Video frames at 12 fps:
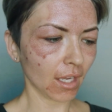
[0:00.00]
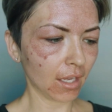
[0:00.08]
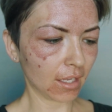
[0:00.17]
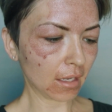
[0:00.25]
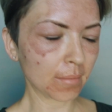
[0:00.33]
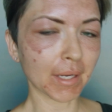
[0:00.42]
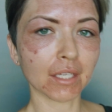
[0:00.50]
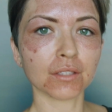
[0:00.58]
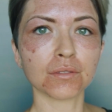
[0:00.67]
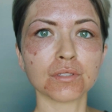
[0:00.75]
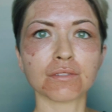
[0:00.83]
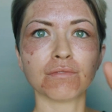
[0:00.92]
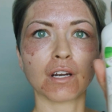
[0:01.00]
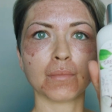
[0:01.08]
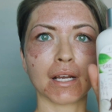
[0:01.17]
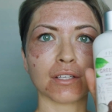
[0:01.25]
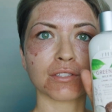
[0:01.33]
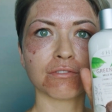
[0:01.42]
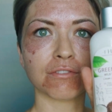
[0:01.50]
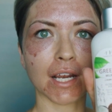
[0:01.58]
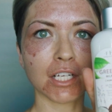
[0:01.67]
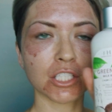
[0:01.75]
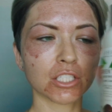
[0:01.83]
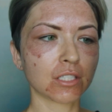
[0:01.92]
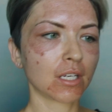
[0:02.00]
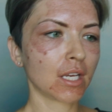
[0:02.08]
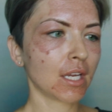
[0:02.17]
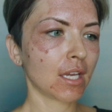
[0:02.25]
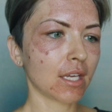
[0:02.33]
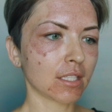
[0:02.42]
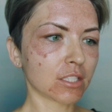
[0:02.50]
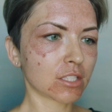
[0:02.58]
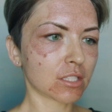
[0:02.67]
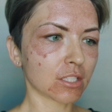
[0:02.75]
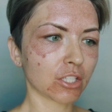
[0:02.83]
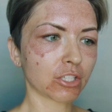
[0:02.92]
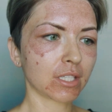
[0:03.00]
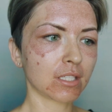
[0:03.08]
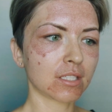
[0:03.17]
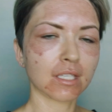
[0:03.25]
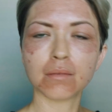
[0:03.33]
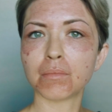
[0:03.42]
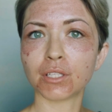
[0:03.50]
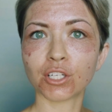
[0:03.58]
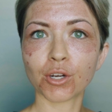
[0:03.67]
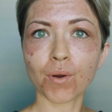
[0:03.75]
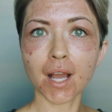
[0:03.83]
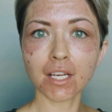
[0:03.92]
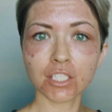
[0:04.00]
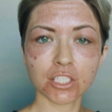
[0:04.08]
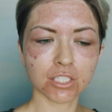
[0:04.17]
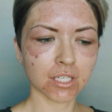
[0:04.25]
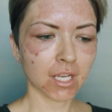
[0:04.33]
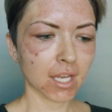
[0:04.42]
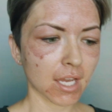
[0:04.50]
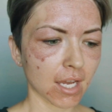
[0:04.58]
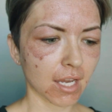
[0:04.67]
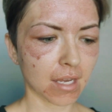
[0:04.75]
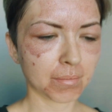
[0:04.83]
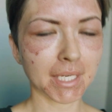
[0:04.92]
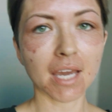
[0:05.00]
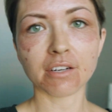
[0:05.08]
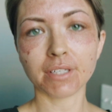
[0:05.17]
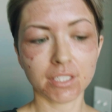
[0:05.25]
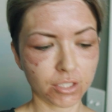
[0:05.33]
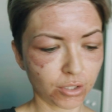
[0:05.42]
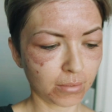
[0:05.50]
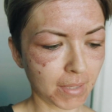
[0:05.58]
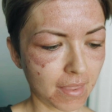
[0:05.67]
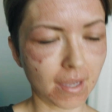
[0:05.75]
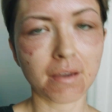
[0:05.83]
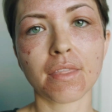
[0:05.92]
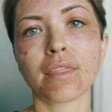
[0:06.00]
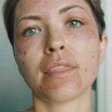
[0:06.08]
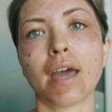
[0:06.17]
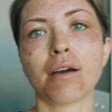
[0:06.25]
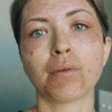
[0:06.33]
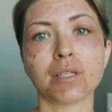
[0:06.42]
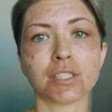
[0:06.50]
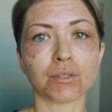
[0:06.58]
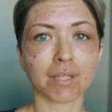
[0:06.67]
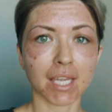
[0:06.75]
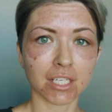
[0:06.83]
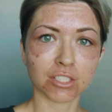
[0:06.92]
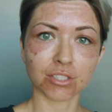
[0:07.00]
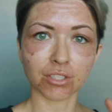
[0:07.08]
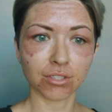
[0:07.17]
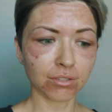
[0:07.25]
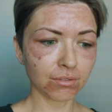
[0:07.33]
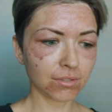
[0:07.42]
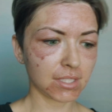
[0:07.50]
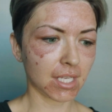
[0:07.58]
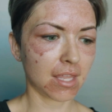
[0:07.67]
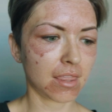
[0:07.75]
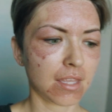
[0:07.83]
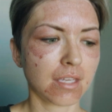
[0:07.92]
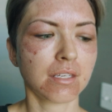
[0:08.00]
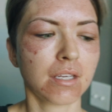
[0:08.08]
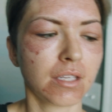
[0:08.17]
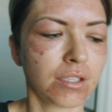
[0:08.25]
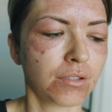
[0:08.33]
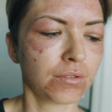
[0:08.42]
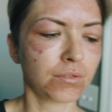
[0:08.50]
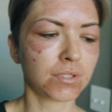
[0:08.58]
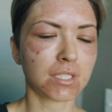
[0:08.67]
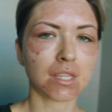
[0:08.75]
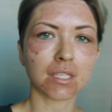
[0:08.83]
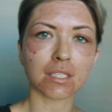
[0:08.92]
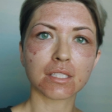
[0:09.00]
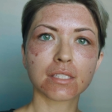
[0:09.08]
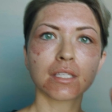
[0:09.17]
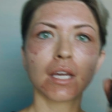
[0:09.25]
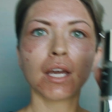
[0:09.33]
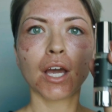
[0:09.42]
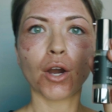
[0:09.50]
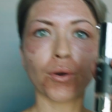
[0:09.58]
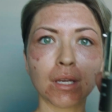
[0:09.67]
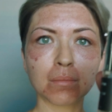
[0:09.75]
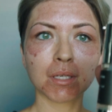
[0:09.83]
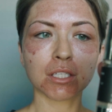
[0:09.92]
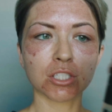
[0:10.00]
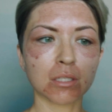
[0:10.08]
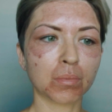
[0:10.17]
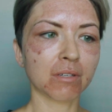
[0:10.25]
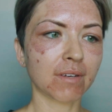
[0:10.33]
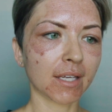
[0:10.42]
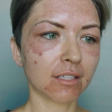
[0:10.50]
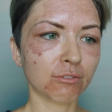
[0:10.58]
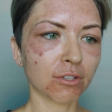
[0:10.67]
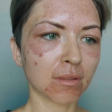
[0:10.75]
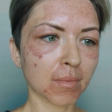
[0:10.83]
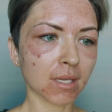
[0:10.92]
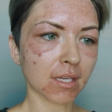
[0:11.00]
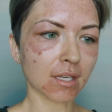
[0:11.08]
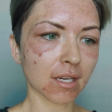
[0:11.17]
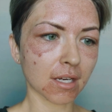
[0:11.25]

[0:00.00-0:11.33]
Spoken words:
I used Farmhouse Fresh. It's the green tea milk wash. Katrina told me that that was okay to use, and then I used this ointment she provided with me.